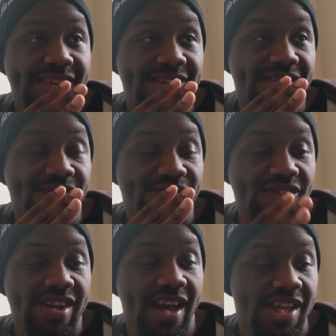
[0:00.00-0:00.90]
you've
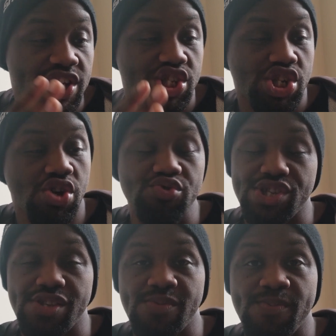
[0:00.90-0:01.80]
kind of
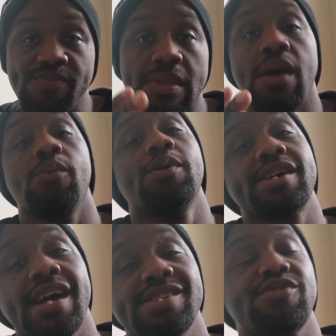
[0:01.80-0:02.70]
chosen what
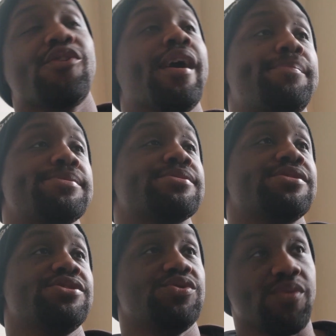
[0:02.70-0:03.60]
kind of
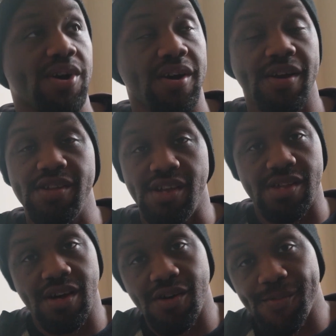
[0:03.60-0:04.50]
grappler you are,
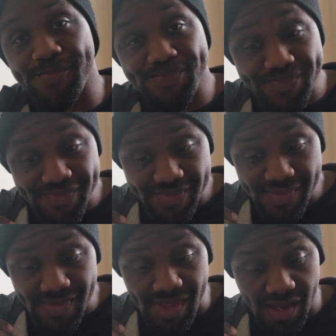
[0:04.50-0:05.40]

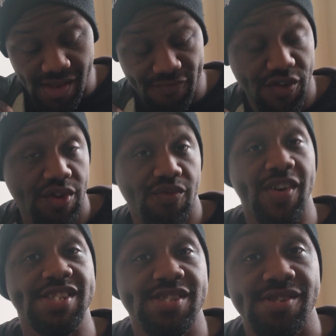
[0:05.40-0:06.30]
If you're a
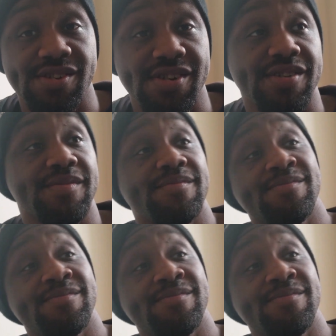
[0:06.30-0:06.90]
wrestler,